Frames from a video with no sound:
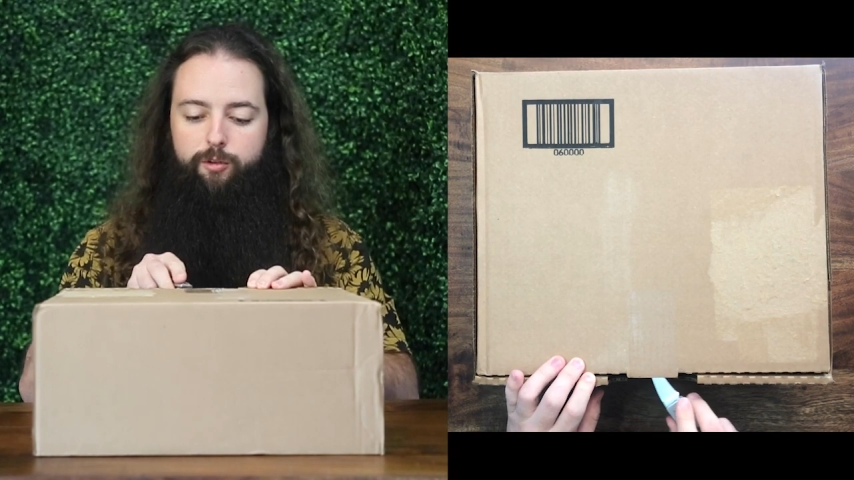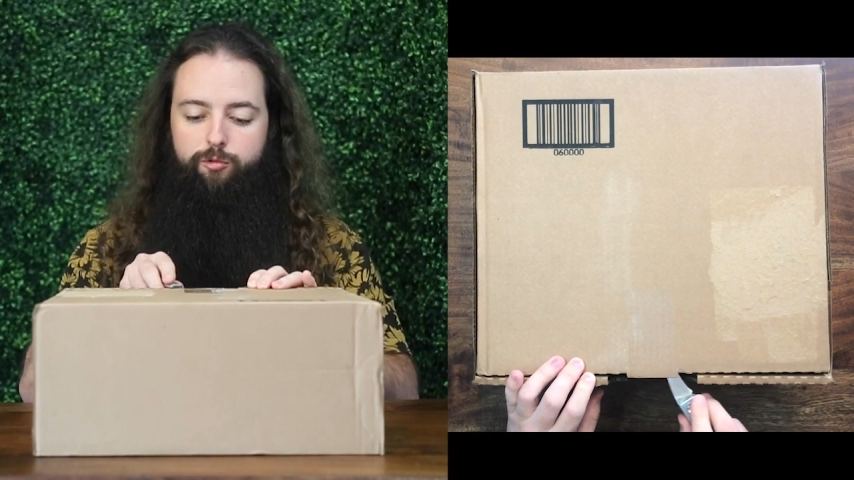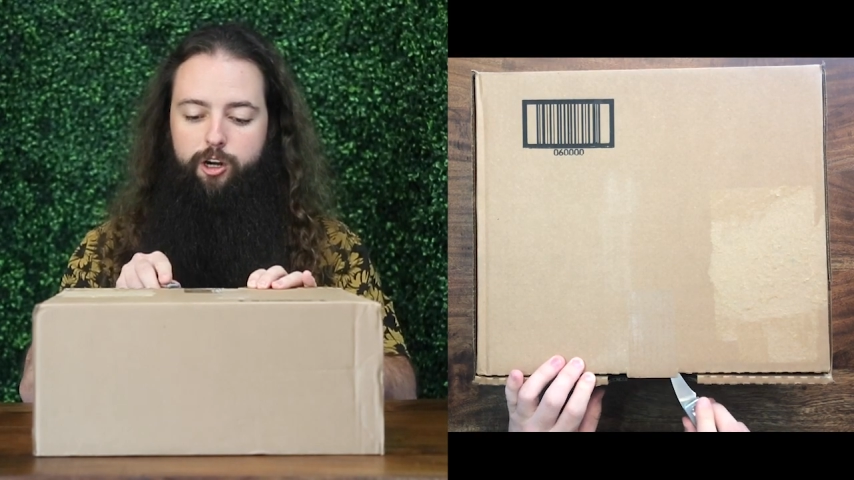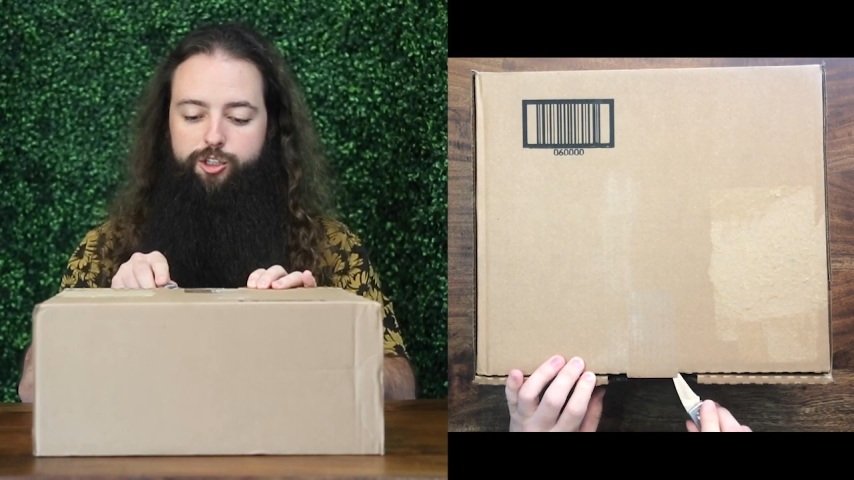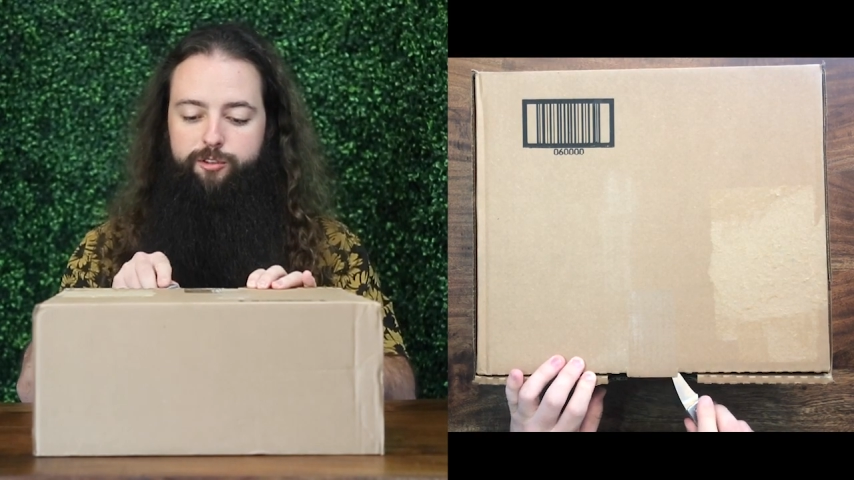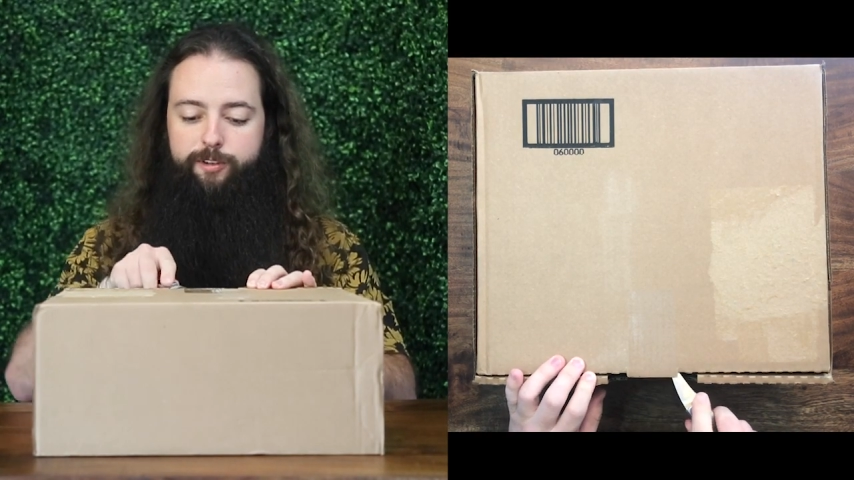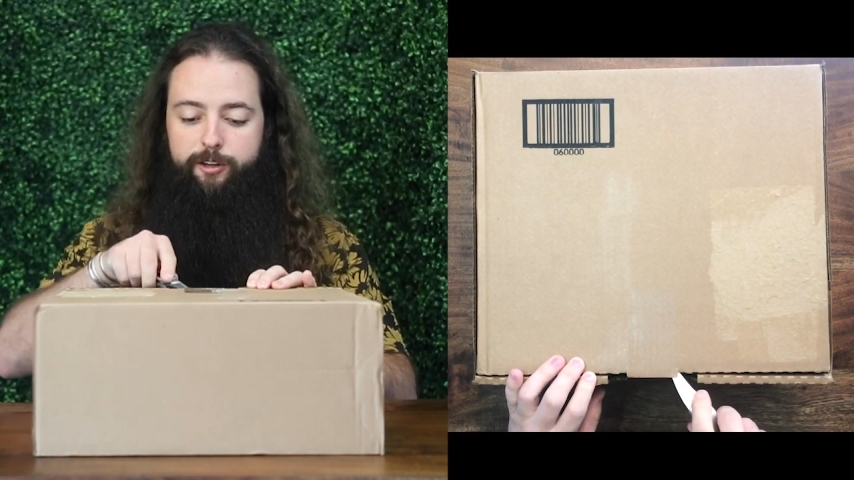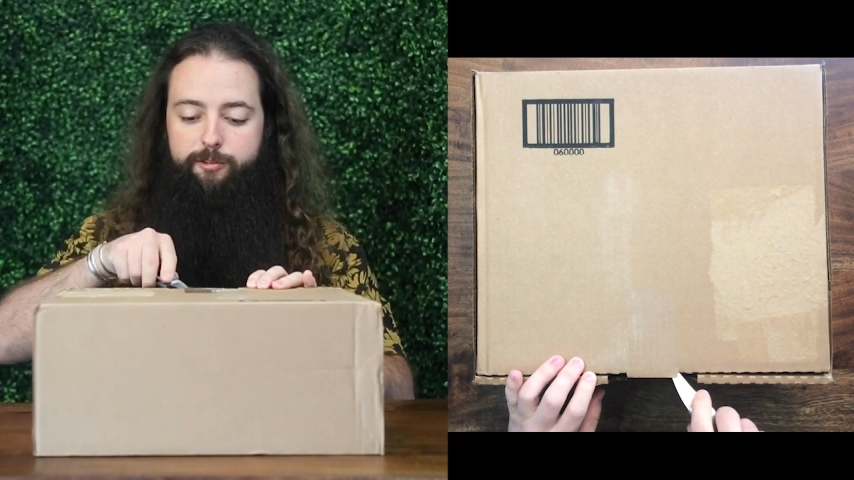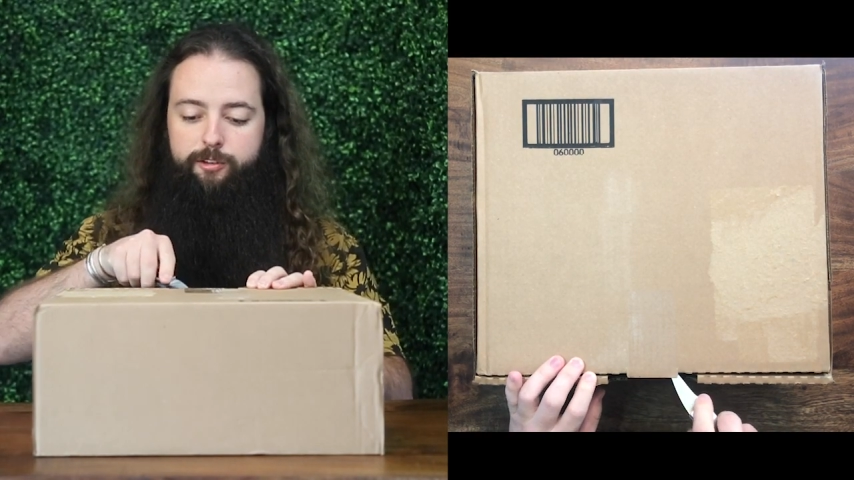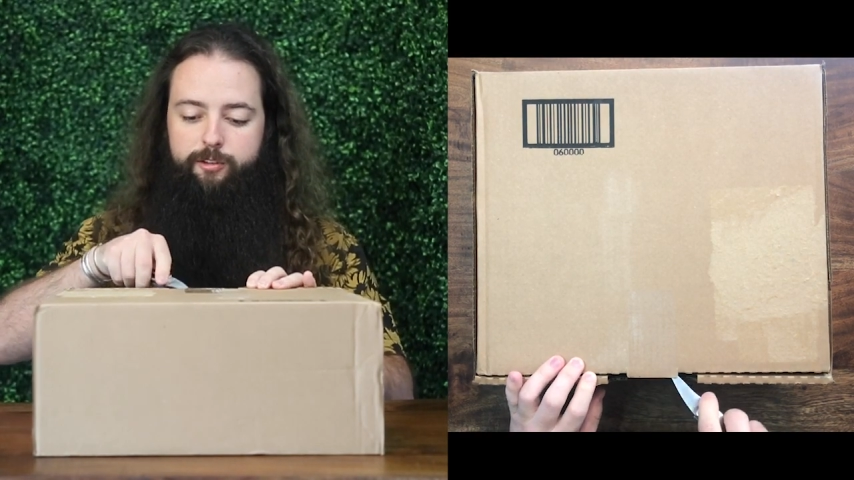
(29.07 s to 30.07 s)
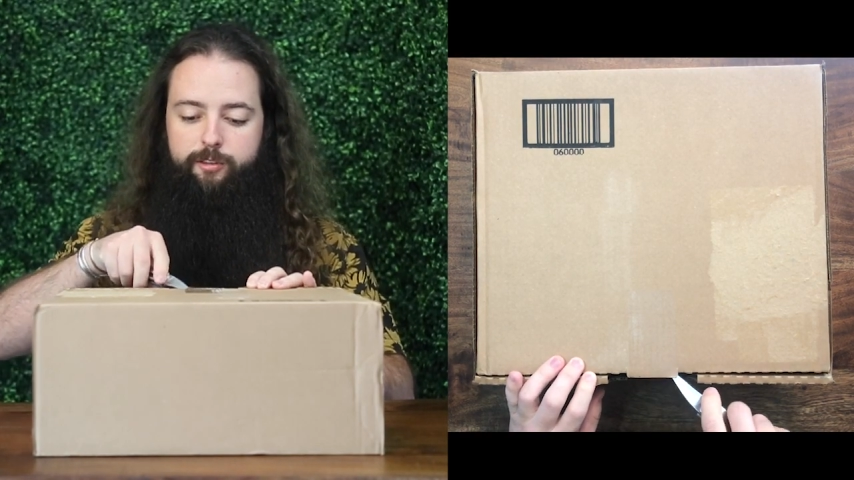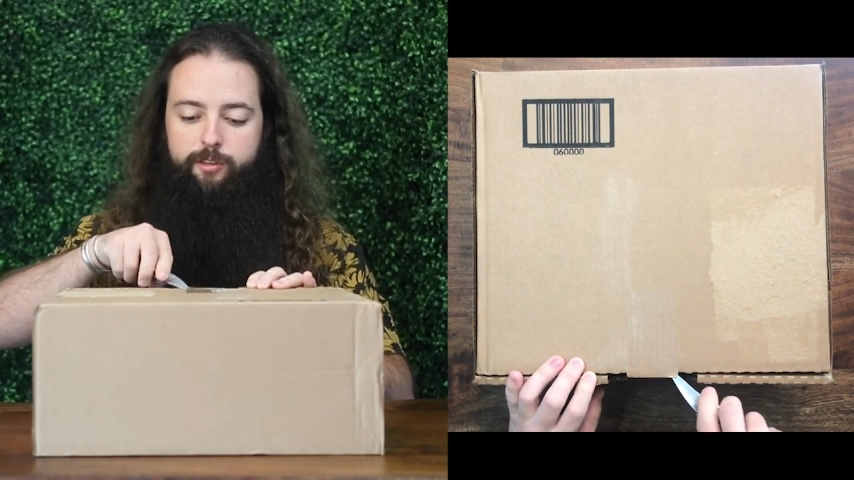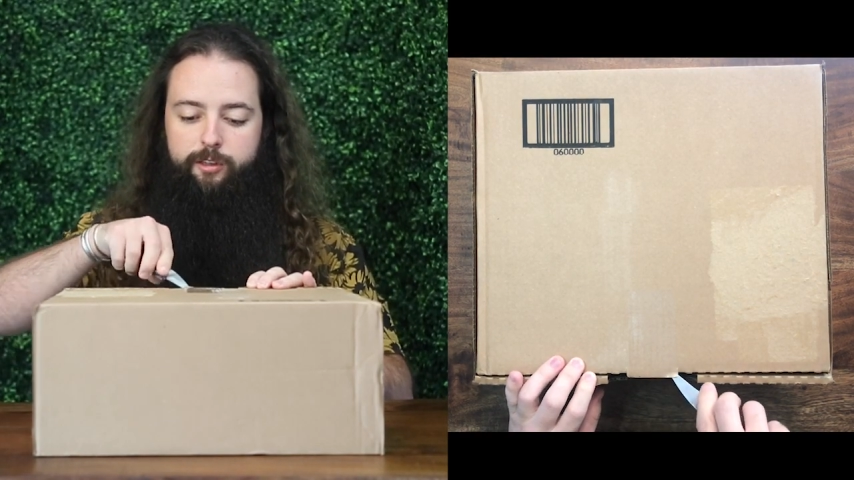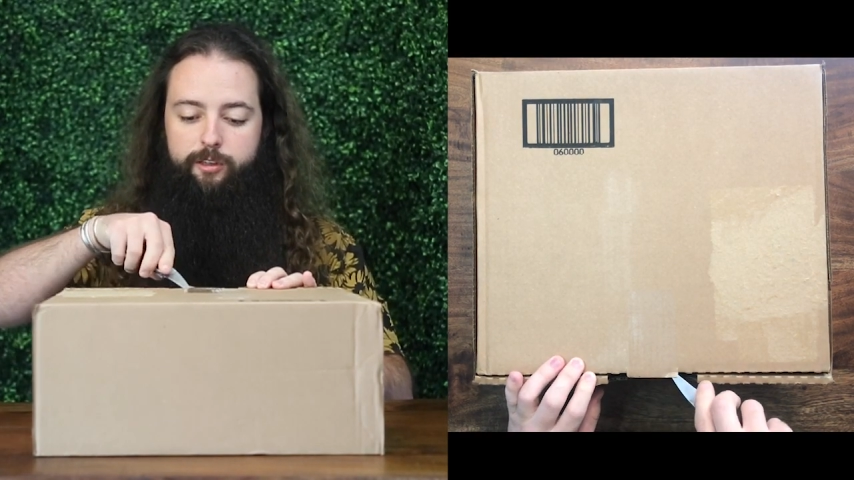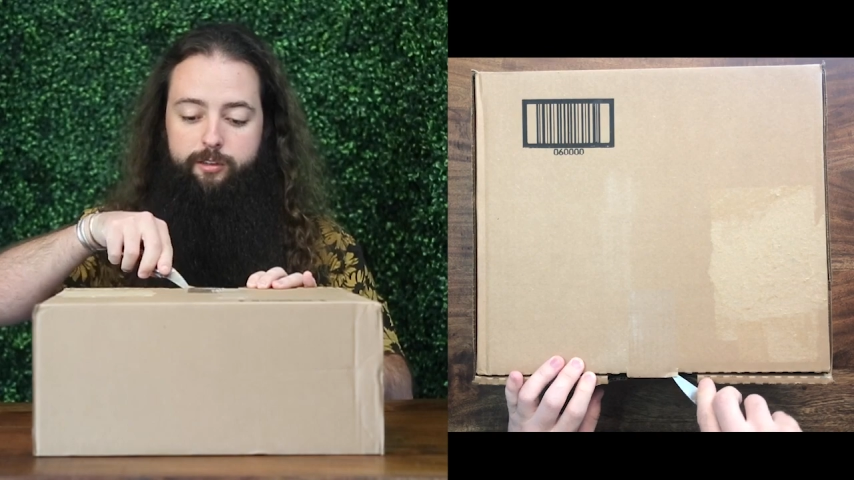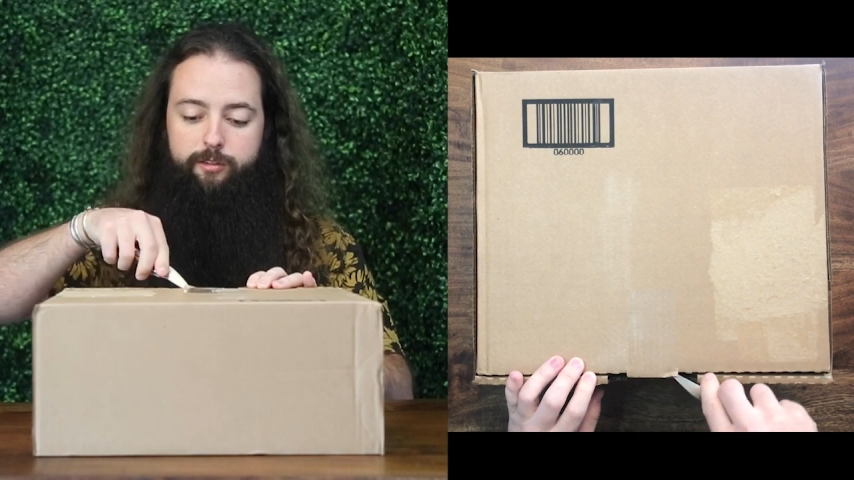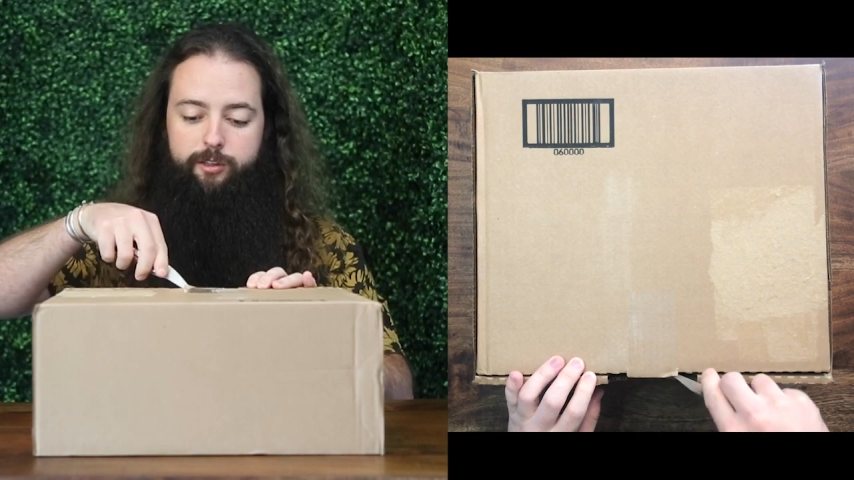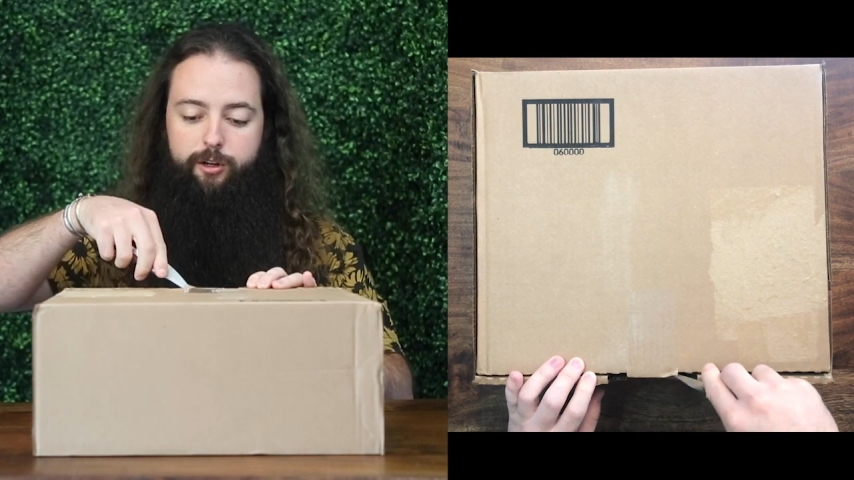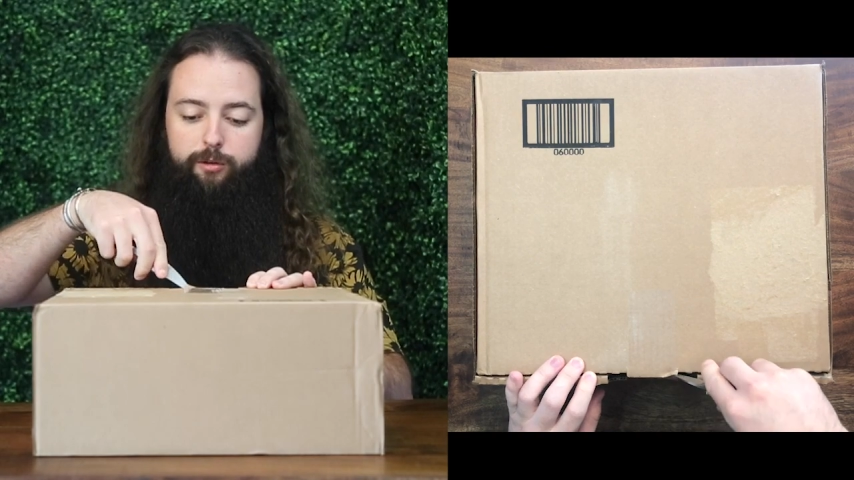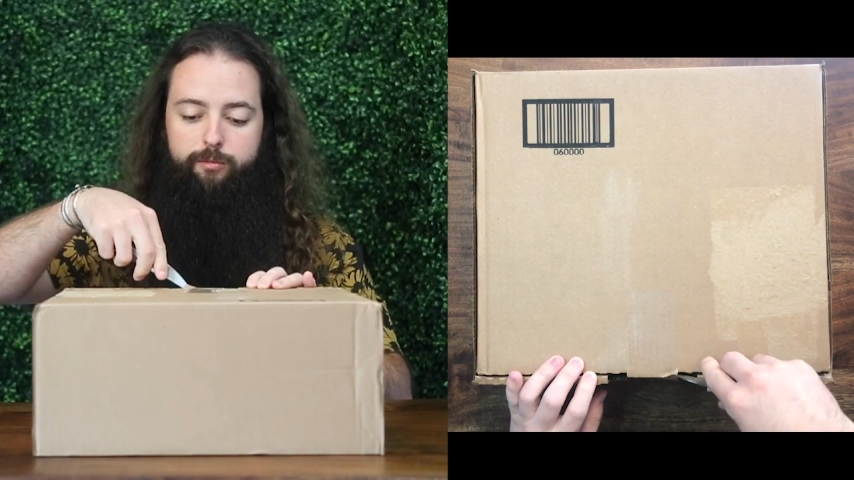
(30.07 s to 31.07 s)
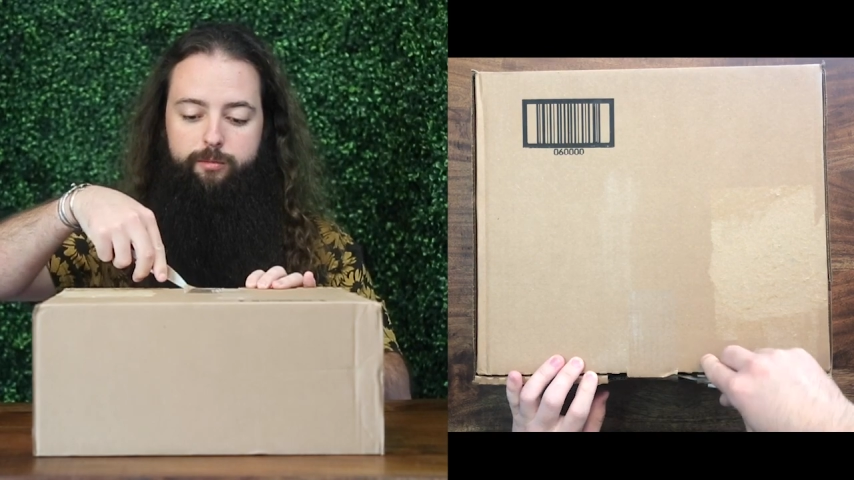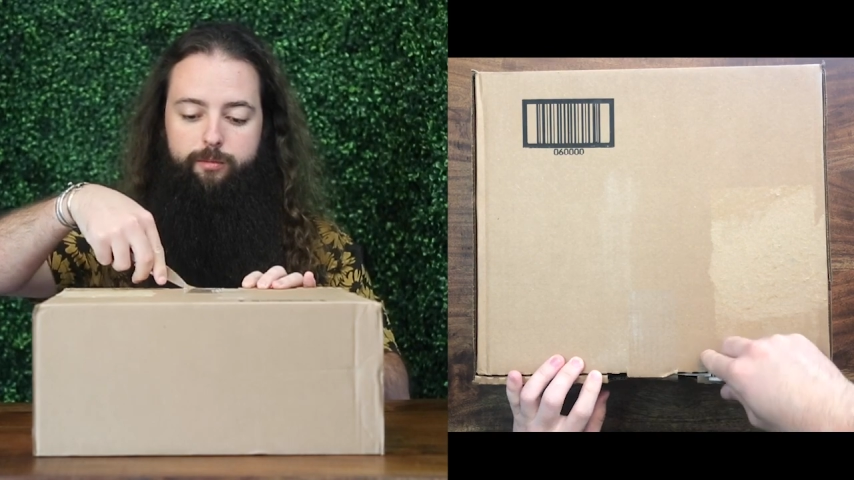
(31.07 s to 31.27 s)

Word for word: Roger Federer, the, you know,